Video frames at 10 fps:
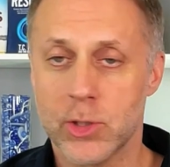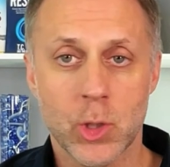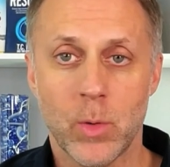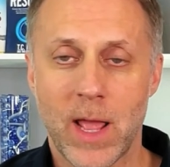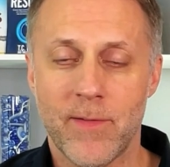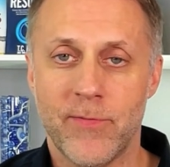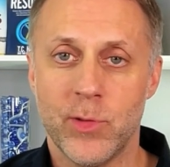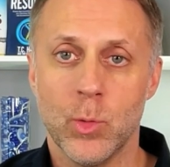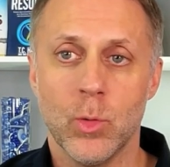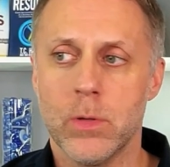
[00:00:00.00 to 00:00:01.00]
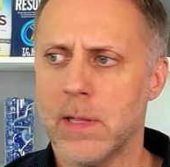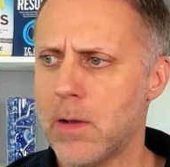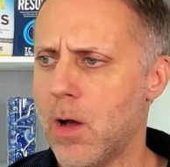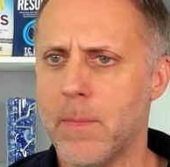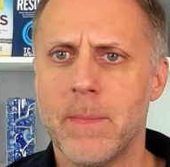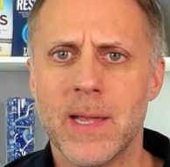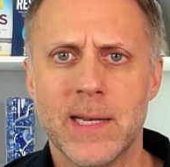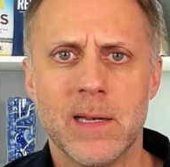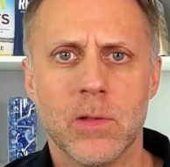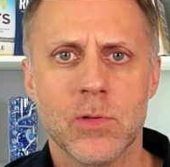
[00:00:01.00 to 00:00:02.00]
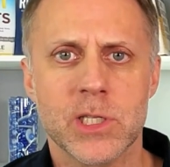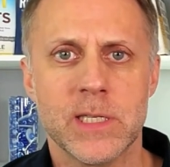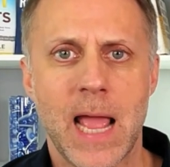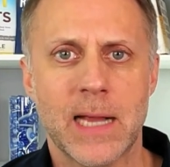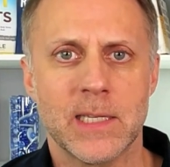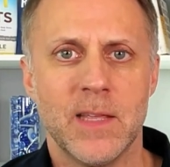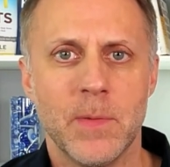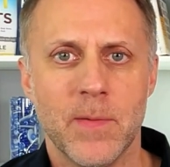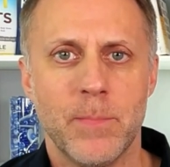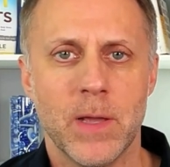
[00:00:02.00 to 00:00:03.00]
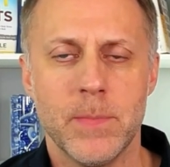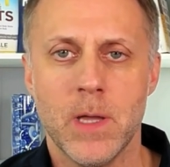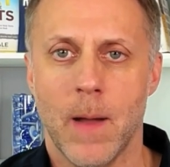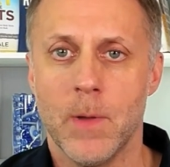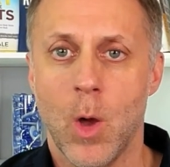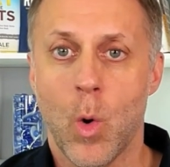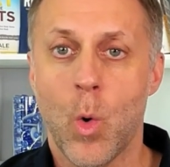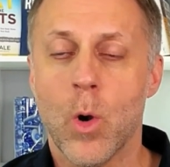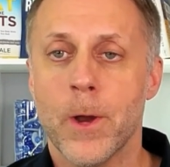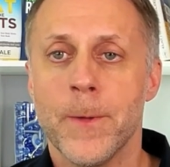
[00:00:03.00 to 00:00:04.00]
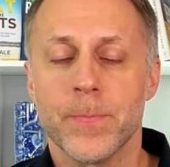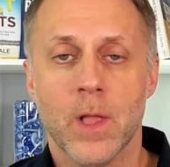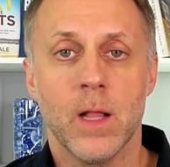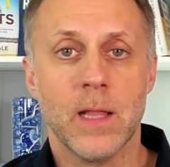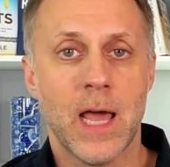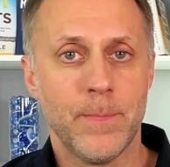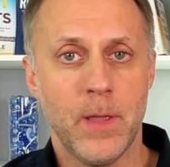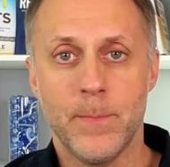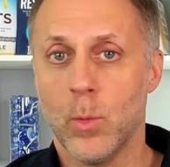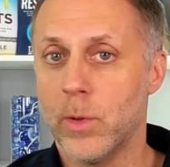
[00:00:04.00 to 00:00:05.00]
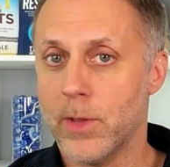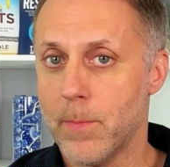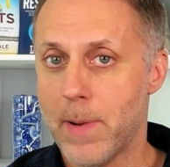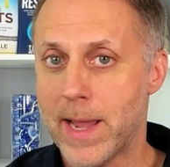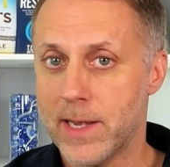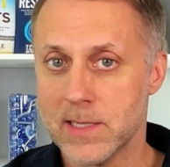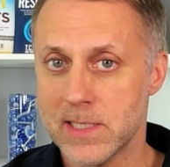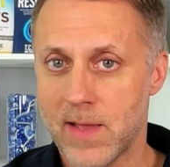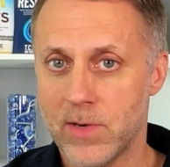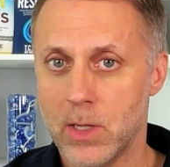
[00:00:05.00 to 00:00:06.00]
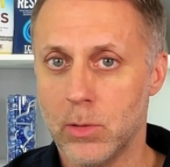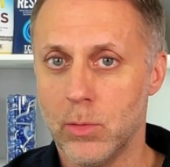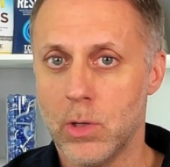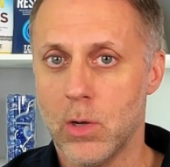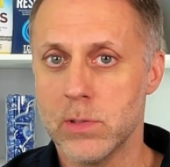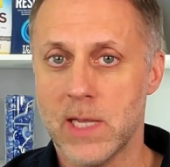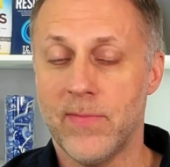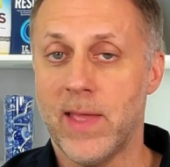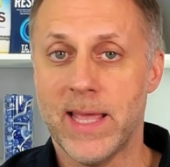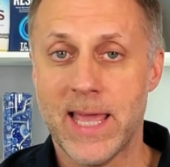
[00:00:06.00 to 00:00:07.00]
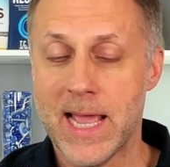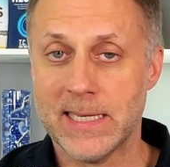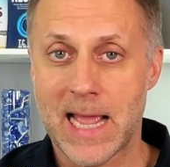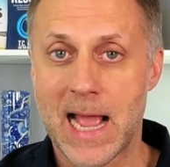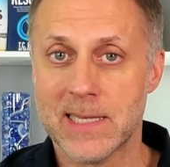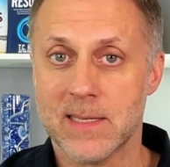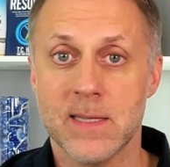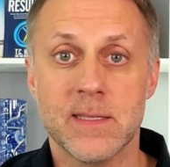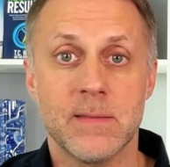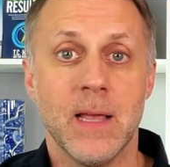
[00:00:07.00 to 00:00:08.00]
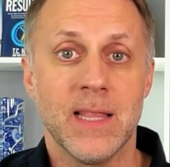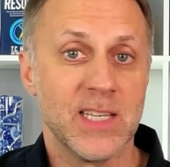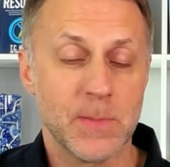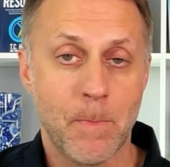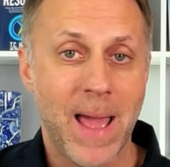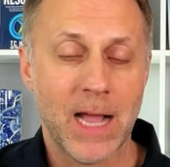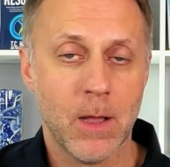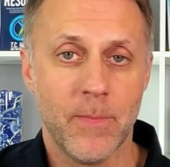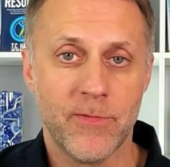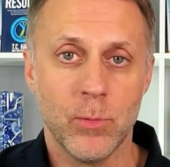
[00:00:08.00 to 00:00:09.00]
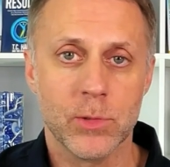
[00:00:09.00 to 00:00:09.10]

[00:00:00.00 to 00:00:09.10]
don't have fuel, you're like, oh, maybe I need a little snack to give me a pick me up. Or a lot of people, when their body doesn't have any glucose and they can't access this backup fuel